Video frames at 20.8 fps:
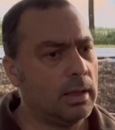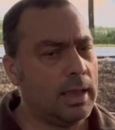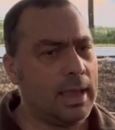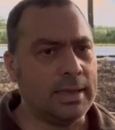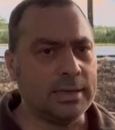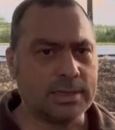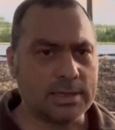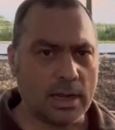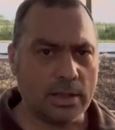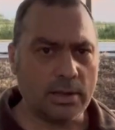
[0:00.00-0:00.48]

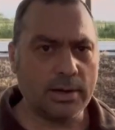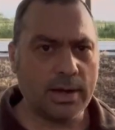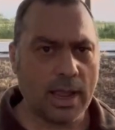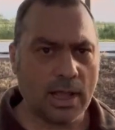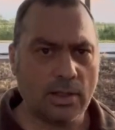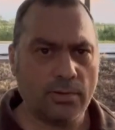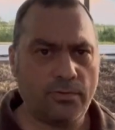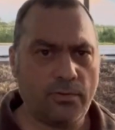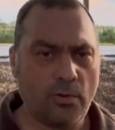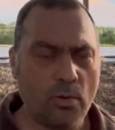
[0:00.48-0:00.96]
In Southern
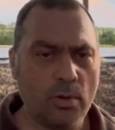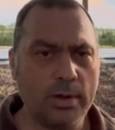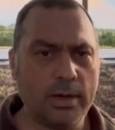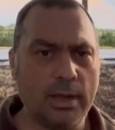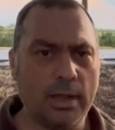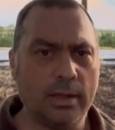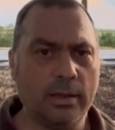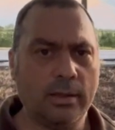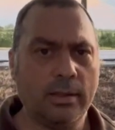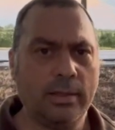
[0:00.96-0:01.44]

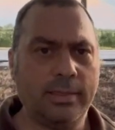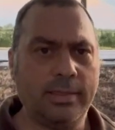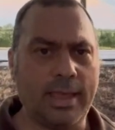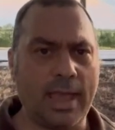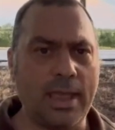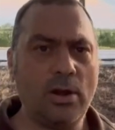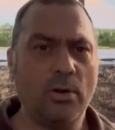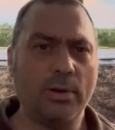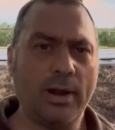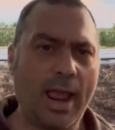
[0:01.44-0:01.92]
California,
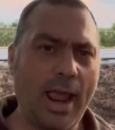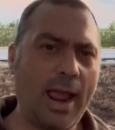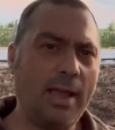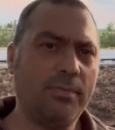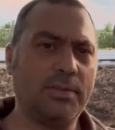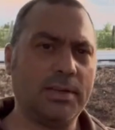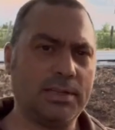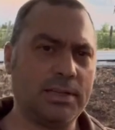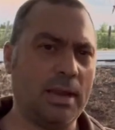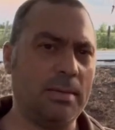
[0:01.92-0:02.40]
they don't
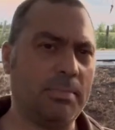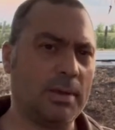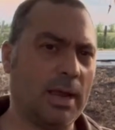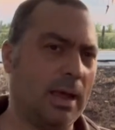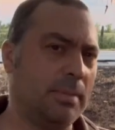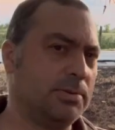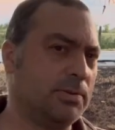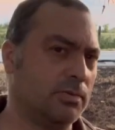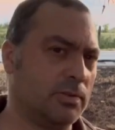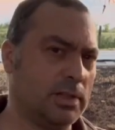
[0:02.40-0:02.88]
have the same
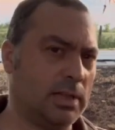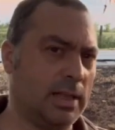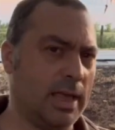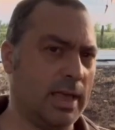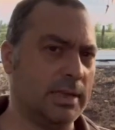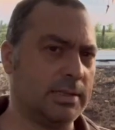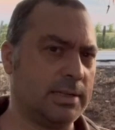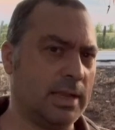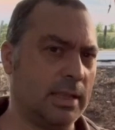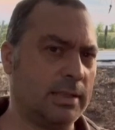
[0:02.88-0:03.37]
types of
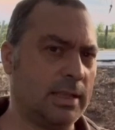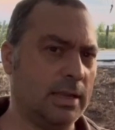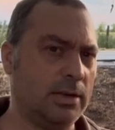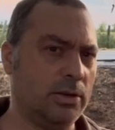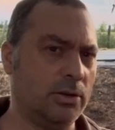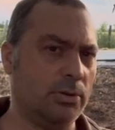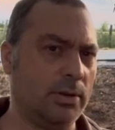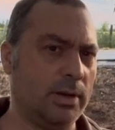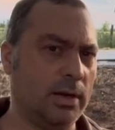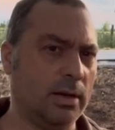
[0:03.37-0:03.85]
clays that they
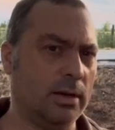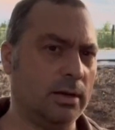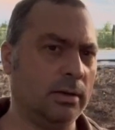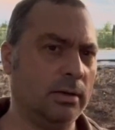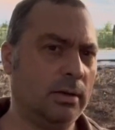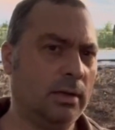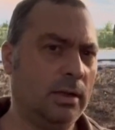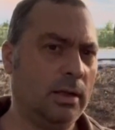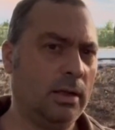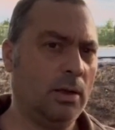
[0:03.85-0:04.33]
do here
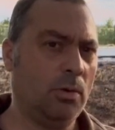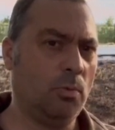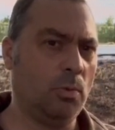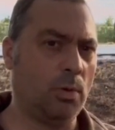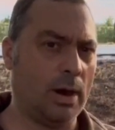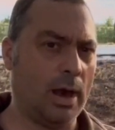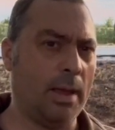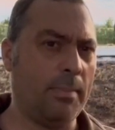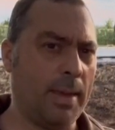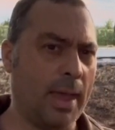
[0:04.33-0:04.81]

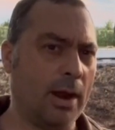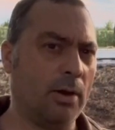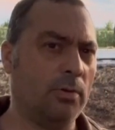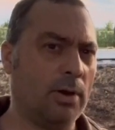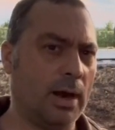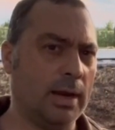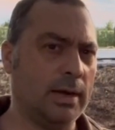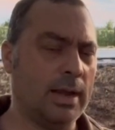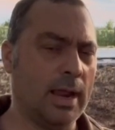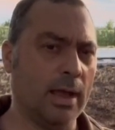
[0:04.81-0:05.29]
where I'm at
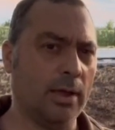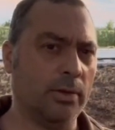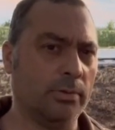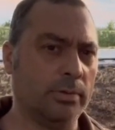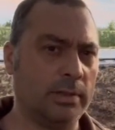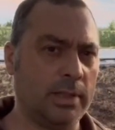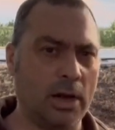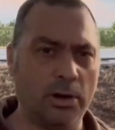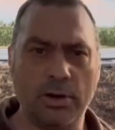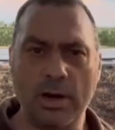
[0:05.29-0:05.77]
right now.
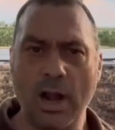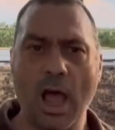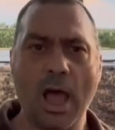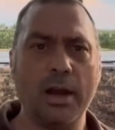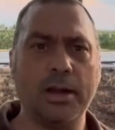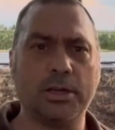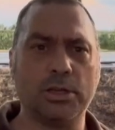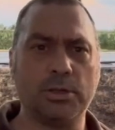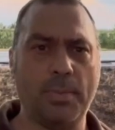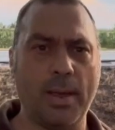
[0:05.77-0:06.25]
They're
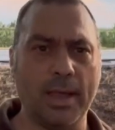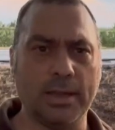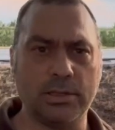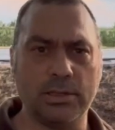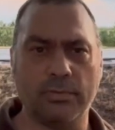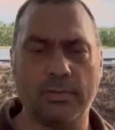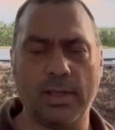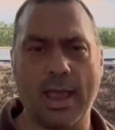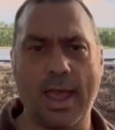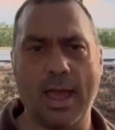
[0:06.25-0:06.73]

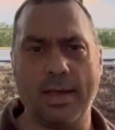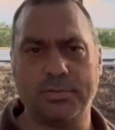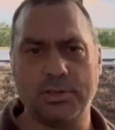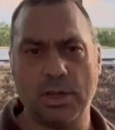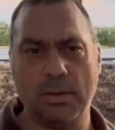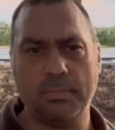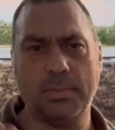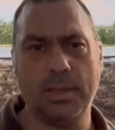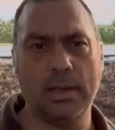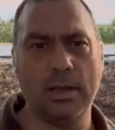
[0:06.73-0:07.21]
non-expansive. They have
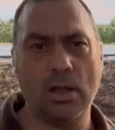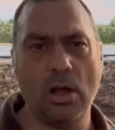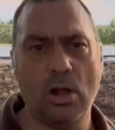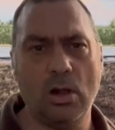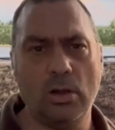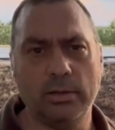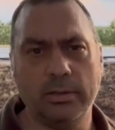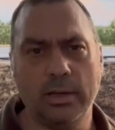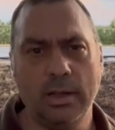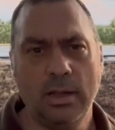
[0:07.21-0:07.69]
something
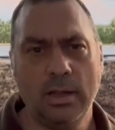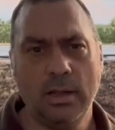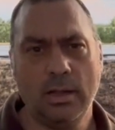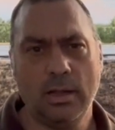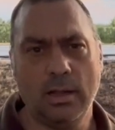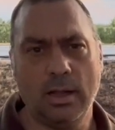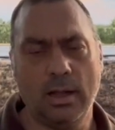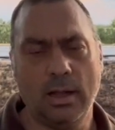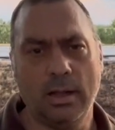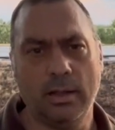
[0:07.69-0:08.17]
called
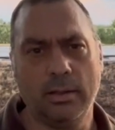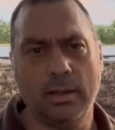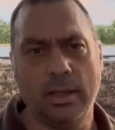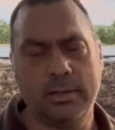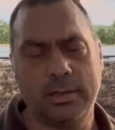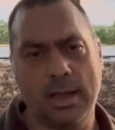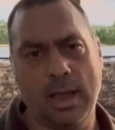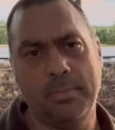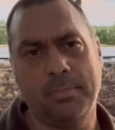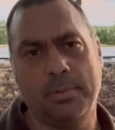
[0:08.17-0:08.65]
uh, a
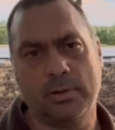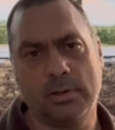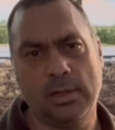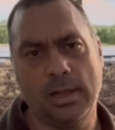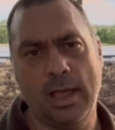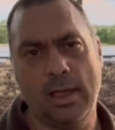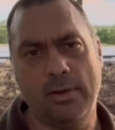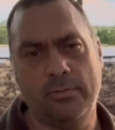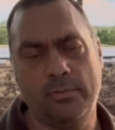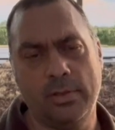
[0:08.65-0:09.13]
type of
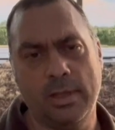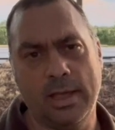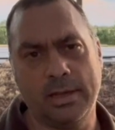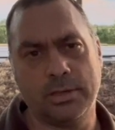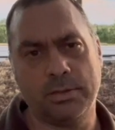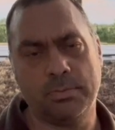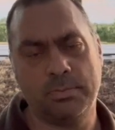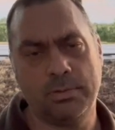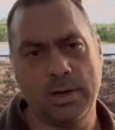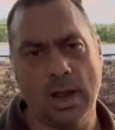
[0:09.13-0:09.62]
clay
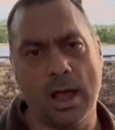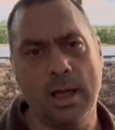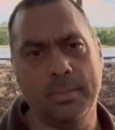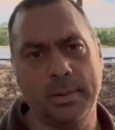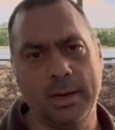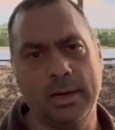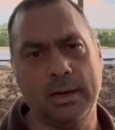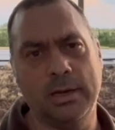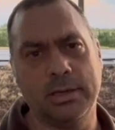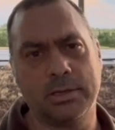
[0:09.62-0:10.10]
that's
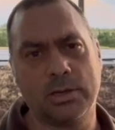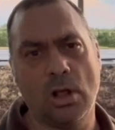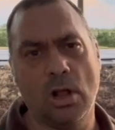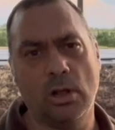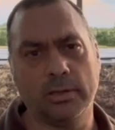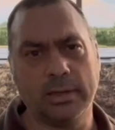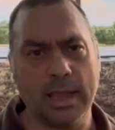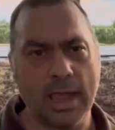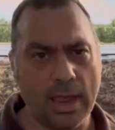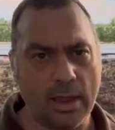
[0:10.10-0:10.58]
dominant is
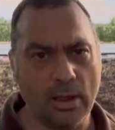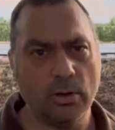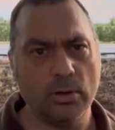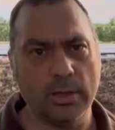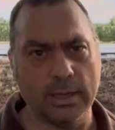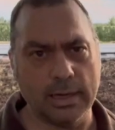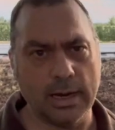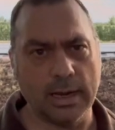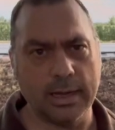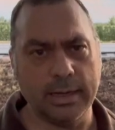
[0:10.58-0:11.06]
called
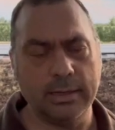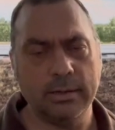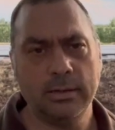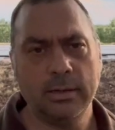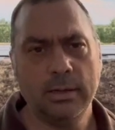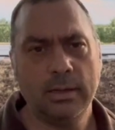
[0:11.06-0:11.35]
kaolinite,